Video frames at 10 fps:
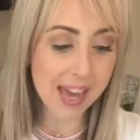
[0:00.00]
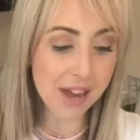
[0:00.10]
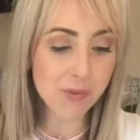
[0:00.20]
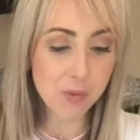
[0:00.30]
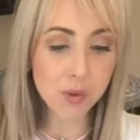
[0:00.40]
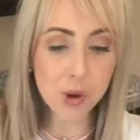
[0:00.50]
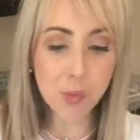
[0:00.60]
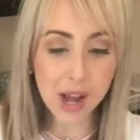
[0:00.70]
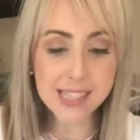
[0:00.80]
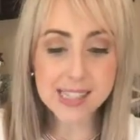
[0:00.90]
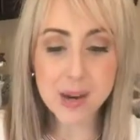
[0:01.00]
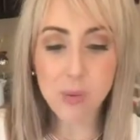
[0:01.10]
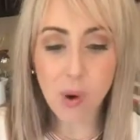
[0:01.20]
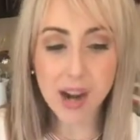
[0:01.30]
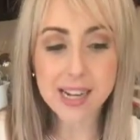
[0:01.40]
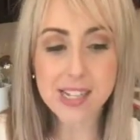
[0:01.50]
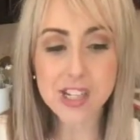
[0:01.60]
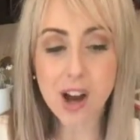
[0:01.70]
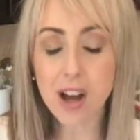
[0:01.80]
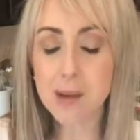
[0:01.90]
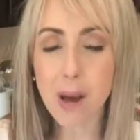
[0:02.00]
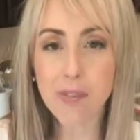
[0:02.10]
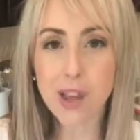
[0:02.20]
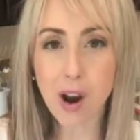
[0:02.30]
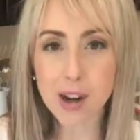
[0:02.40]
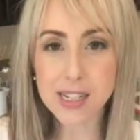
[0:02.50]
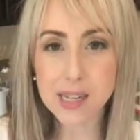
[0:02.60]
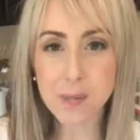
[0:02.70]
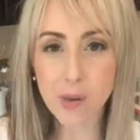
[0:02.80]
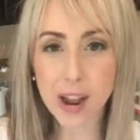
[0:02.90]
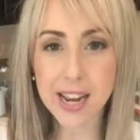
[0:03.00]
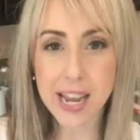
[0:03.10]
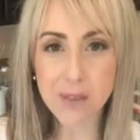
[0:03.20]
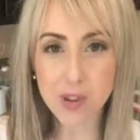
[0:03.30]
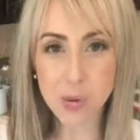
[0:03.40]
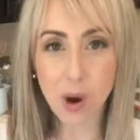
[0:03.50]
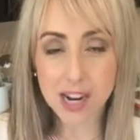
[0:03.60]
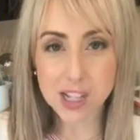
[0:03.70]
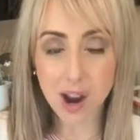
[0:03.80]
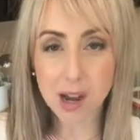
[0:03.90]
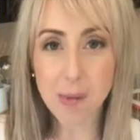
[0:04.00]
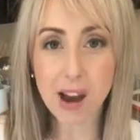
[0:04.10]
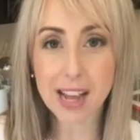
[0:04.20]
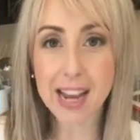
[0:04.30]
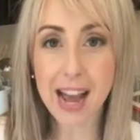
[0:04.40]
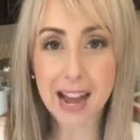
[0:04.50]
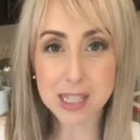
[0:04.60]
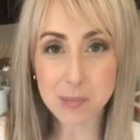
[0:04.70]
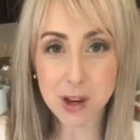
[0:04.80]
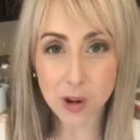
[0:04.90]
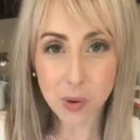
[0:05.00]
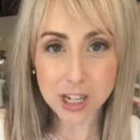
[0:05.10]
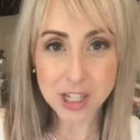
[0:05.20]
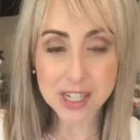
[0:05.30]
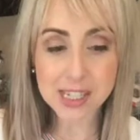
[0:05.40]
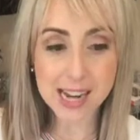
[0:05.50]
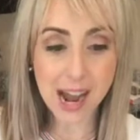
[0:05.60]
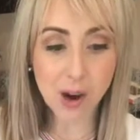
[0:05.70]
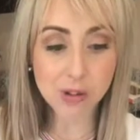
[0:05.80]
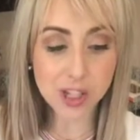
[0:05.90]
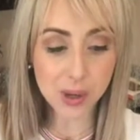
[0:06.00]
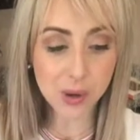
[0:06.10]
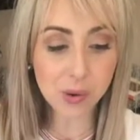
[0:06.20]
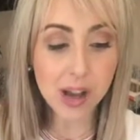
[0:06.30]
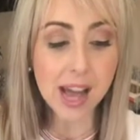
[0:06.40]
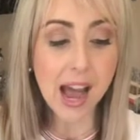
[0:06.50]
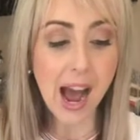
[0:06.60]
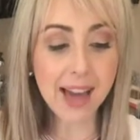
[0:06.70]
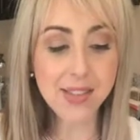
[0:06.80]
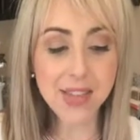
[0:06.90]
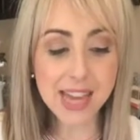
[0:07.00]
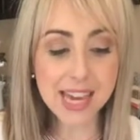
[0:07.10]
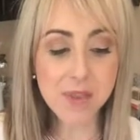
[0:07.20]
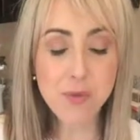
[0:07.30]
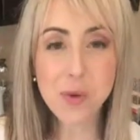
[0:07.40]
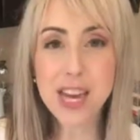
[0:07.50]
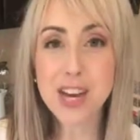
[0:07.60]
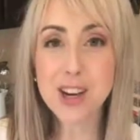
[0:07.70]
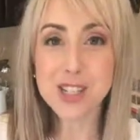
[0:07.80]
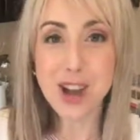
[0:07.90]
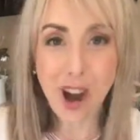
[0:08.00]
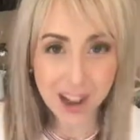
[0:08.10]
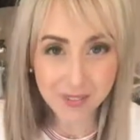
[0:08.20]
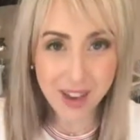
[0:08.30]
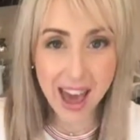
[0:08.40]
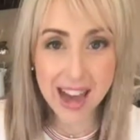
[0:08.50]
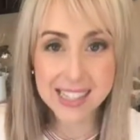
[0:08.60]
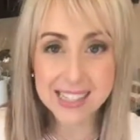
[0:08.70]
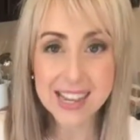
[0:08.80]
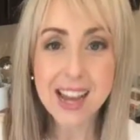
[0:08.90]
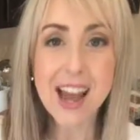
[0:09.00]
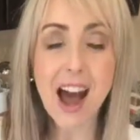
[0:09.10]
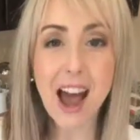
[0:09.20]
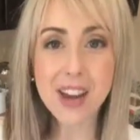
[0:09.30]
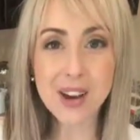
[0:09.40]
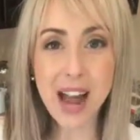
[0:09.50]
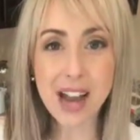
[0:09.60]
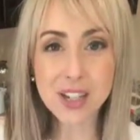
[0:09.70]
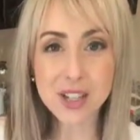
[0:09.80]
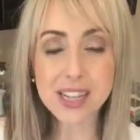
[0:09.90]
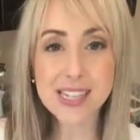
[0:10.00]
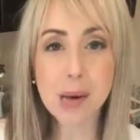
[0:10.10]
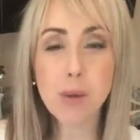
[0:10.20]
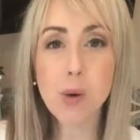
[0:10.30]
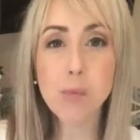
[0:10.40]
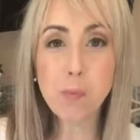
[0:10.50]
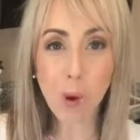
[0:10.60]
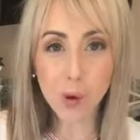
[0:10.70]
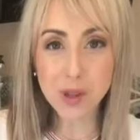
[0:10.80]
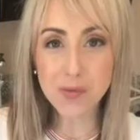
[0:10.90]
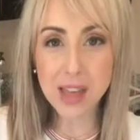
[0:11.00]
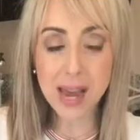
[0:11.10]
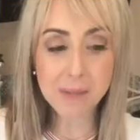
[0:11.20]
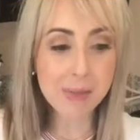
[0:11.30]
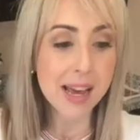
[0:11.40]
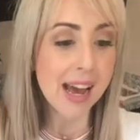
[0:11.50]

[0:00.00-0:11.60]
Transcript: if the ones that wanted to talk about the artisan bread, if you want to talk about it and ask me your questions now too, I think if we could talk fast, I could actually demo both of them.